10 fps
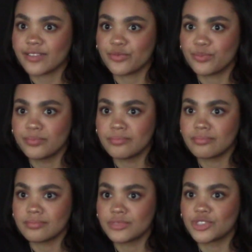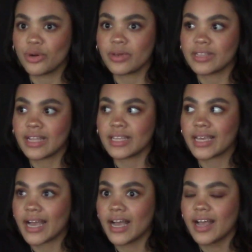of showing that,
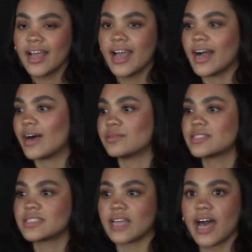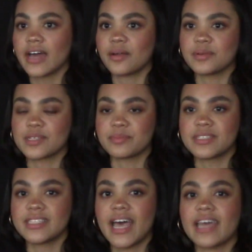like, I was sad, I was
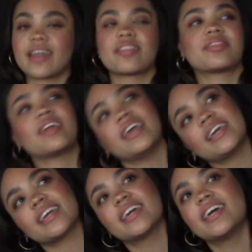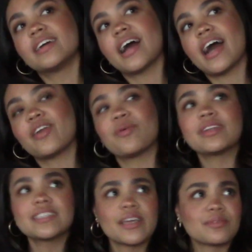upset. And I think, I don't want
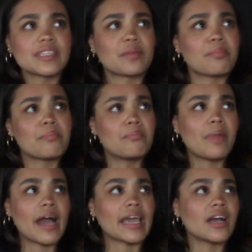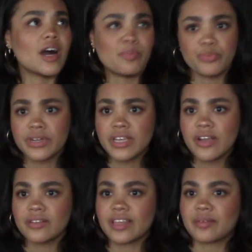to say it was, like, my
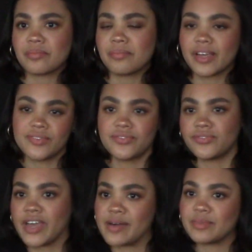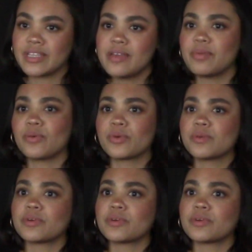upbringing or, like, my family, but